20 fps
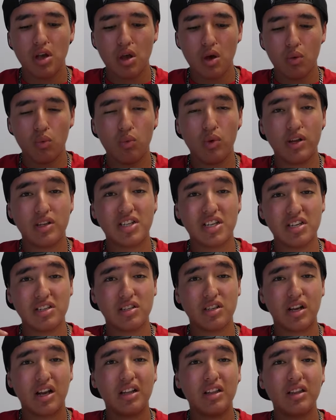which is
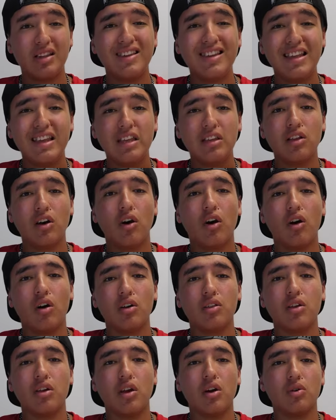clean
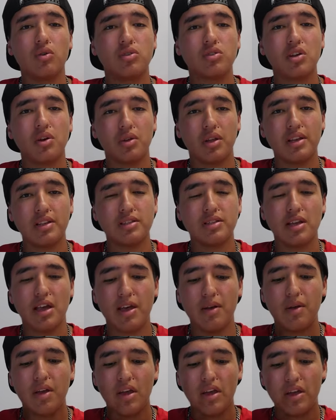audio, so they say.